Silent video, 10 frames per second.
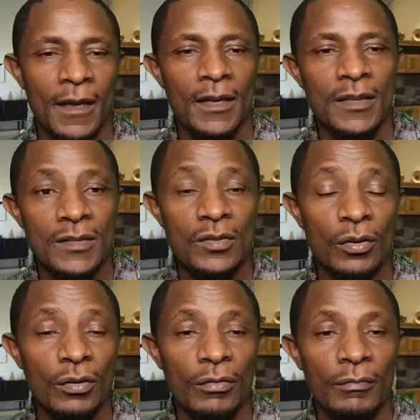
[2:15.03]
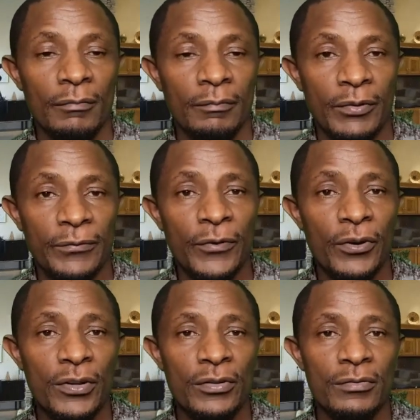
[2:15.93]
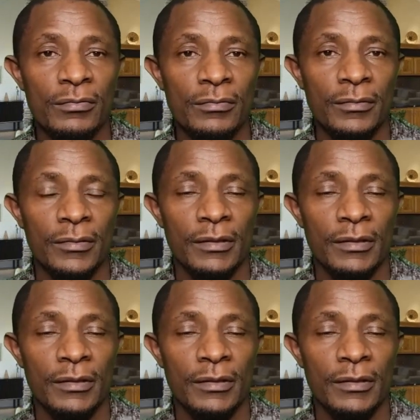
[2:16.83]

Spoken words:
So before you